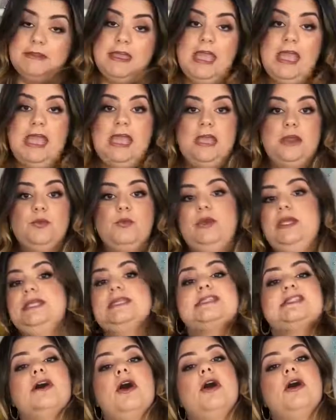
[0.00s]
And we
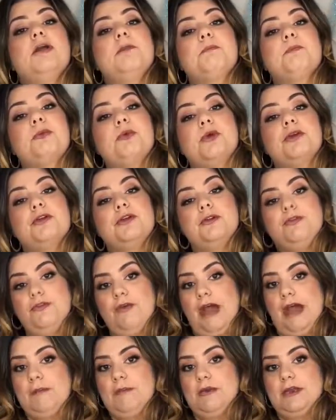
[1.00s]
saw embroidered
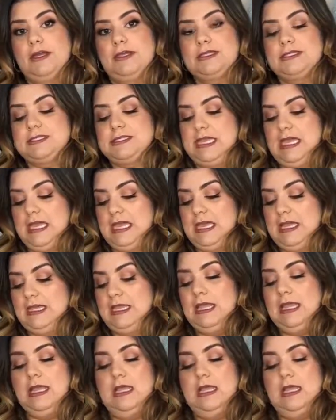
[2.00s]
fabrics and